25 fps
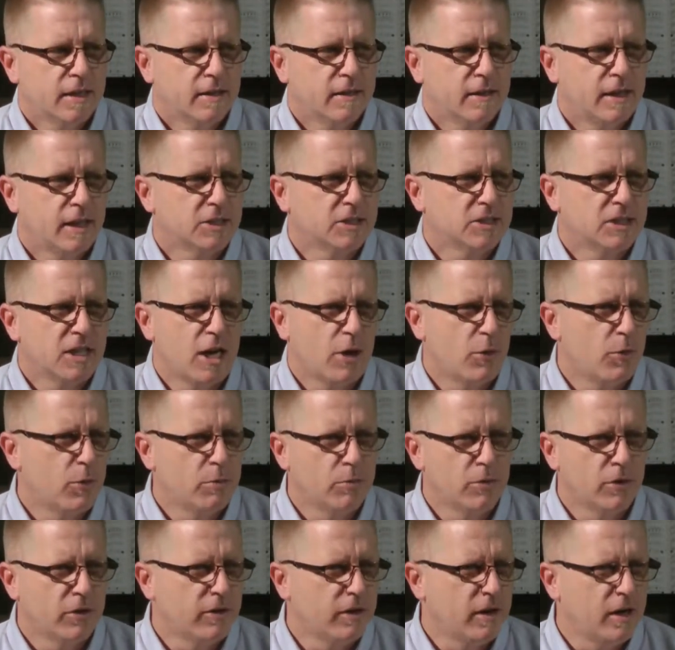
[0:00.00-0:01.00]
That's not what
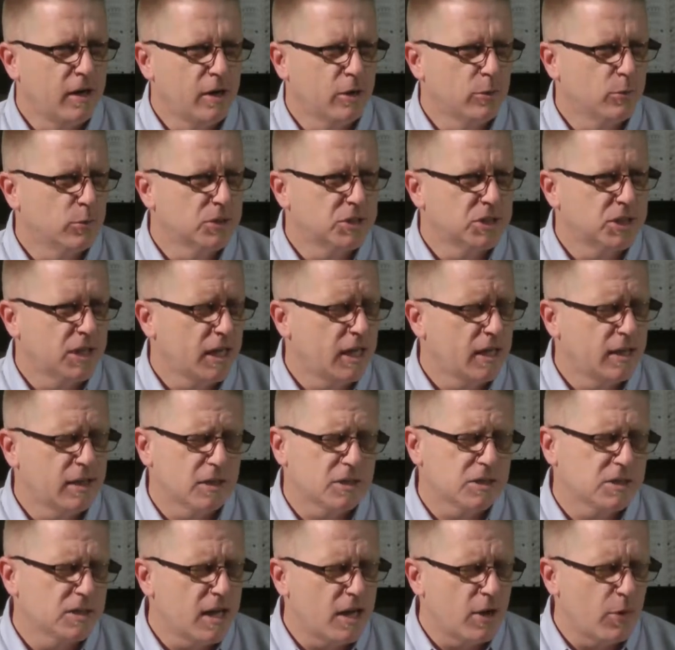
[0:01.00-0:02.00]
Brother Aaron was saying.
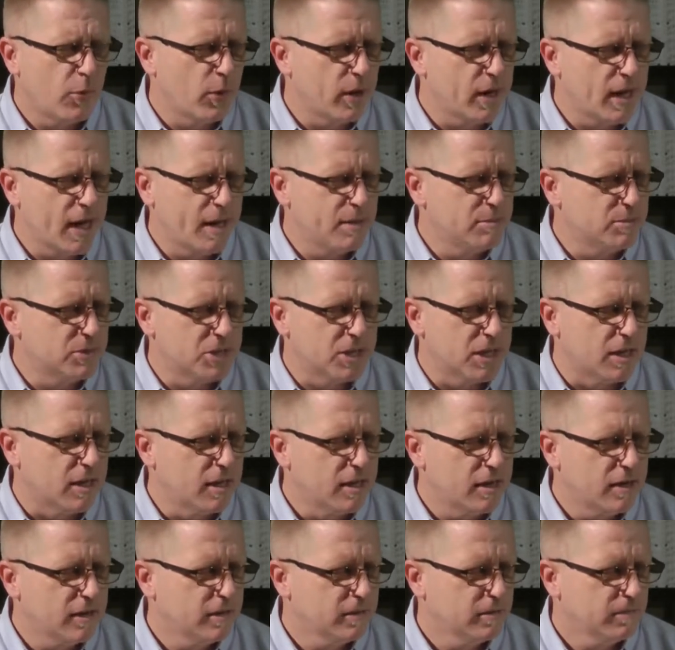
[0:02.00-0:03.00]
That's not what I'm
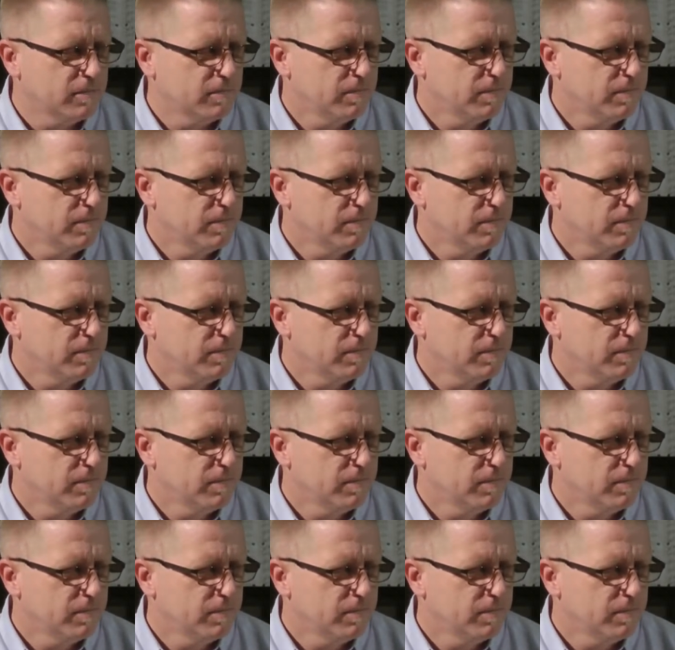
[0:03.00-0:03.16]
saying